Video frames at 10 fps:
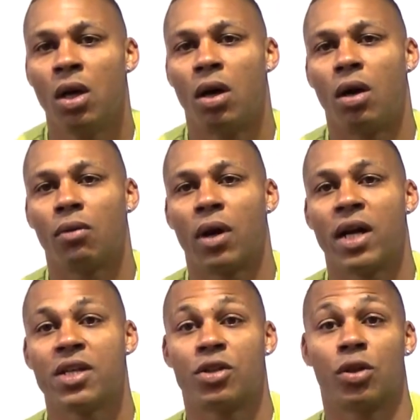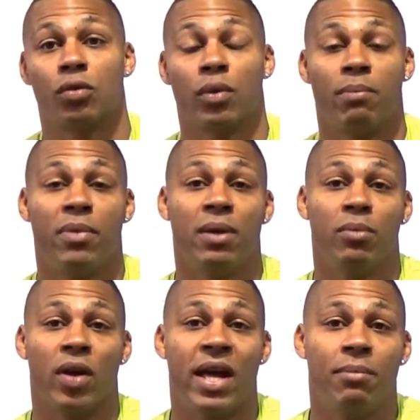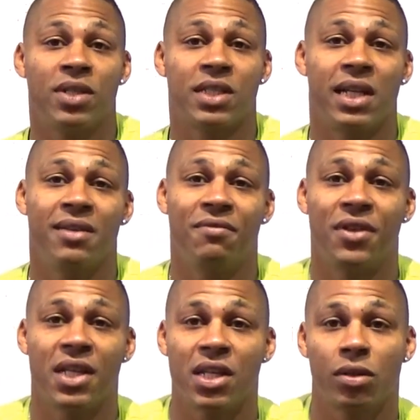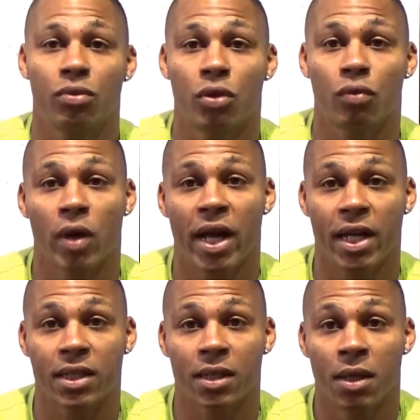All right, so remember, Amazon Video Direct,